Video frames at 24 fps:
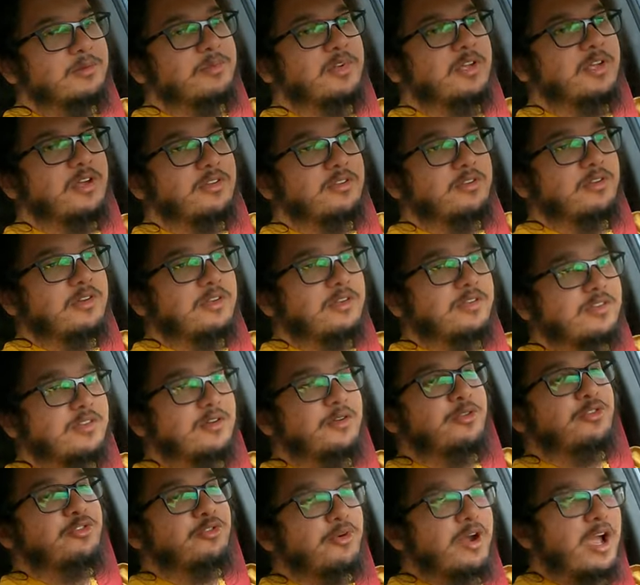because you can
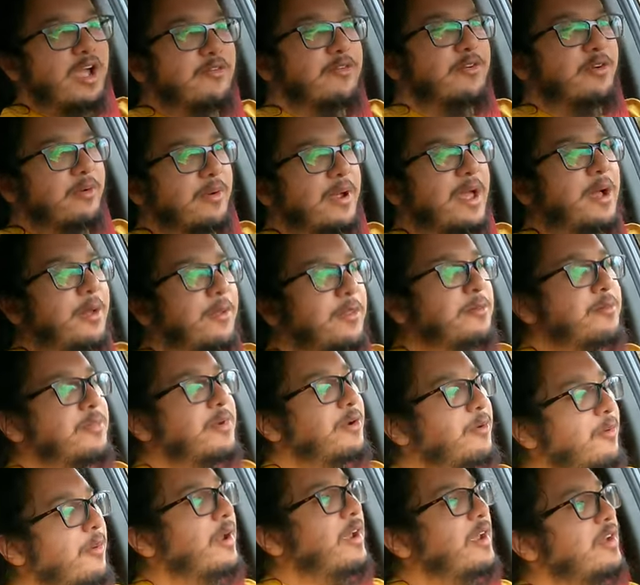still drive it around the
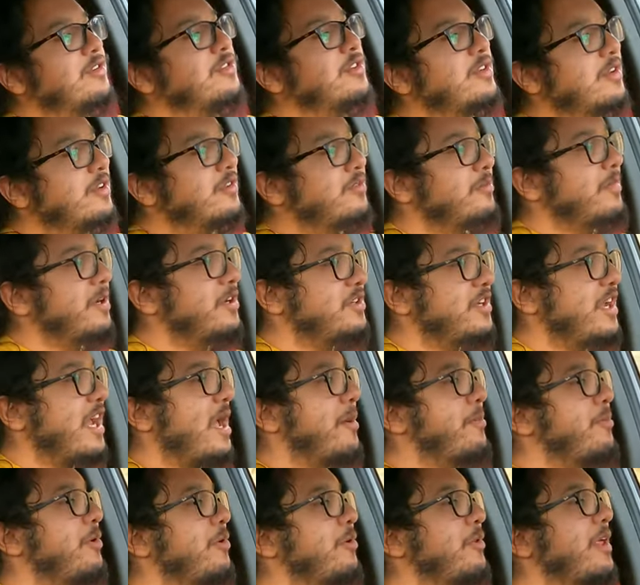mid-range, and it's much
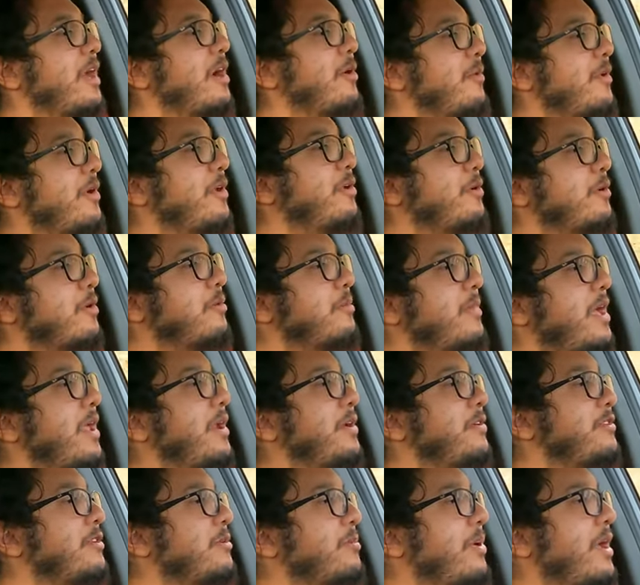happier that way. You can
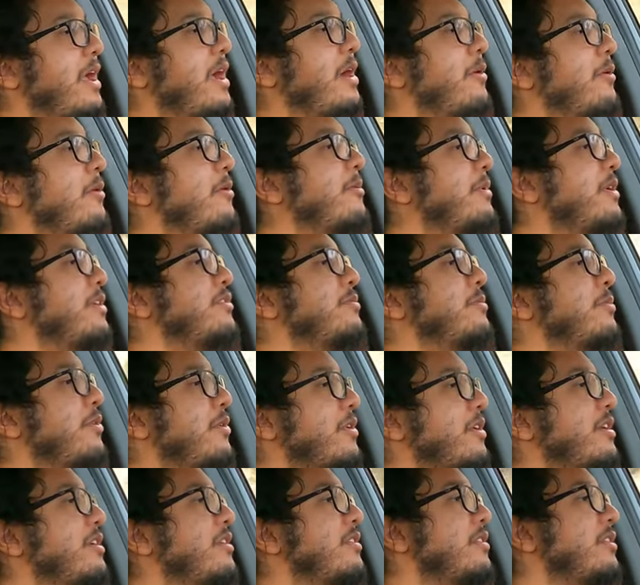manage the power much more
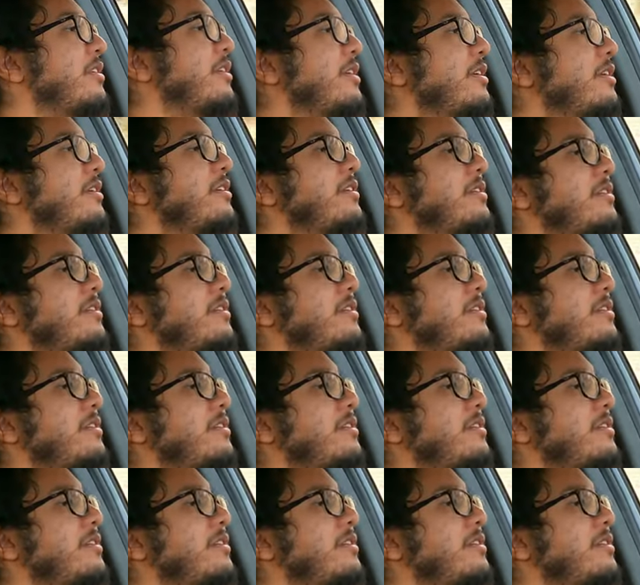easily.